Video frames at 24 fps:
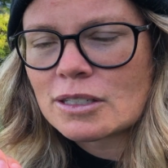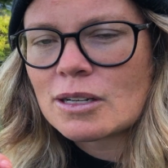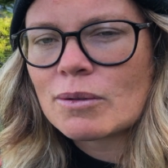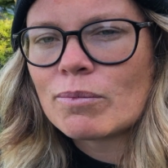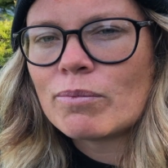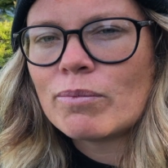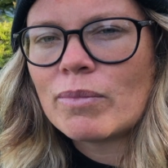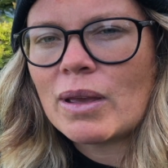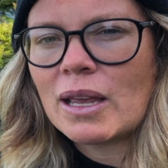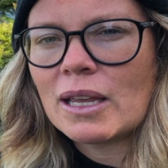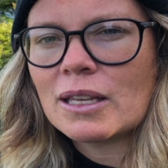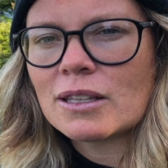to
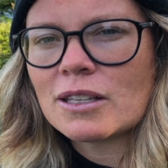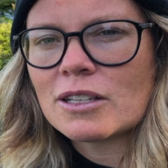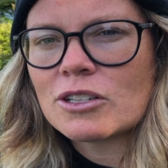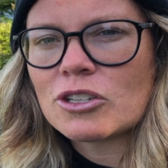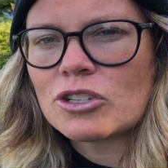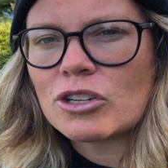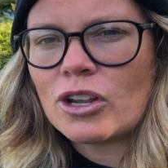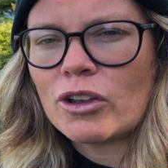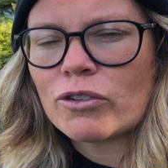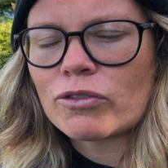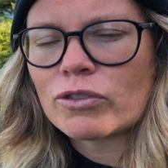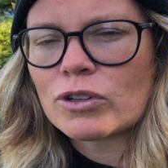make the
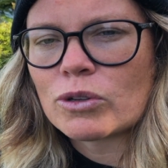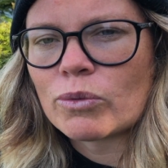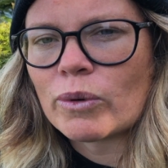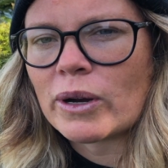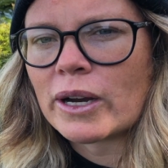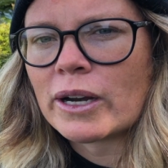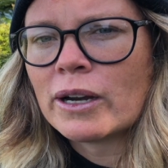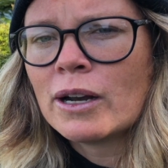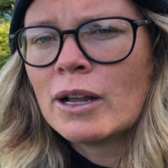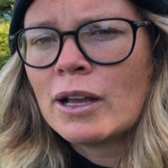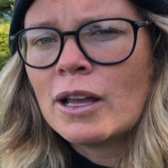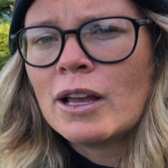shift
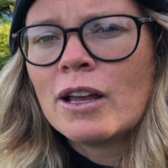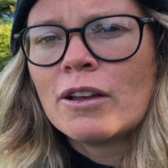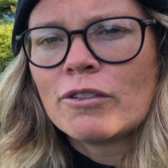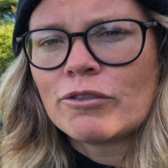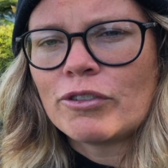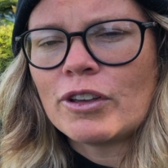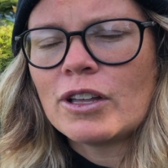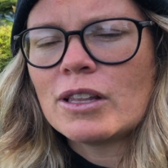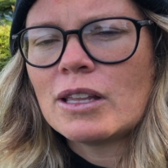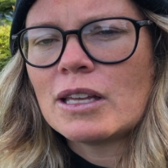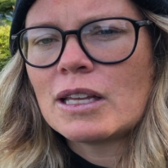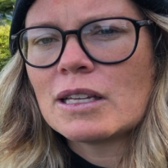where
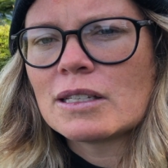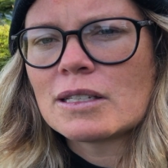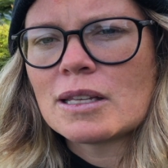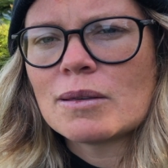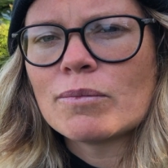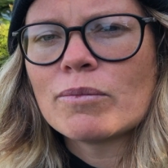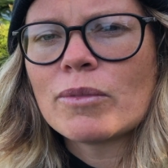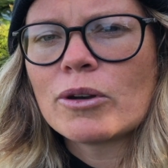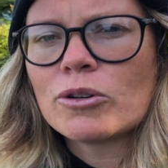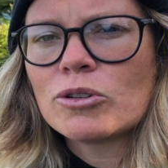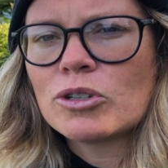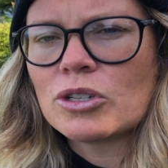feelings,
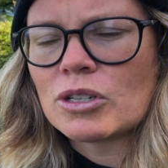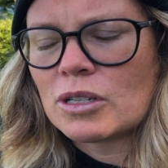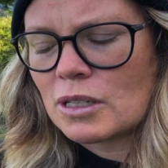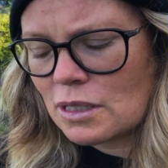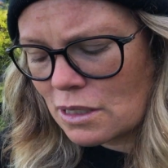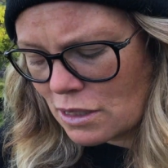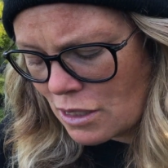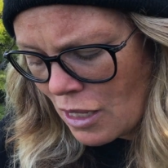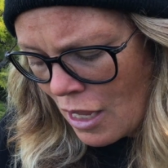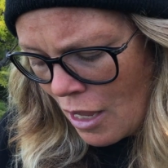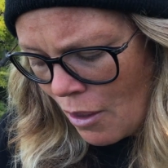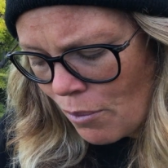
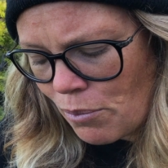emotions,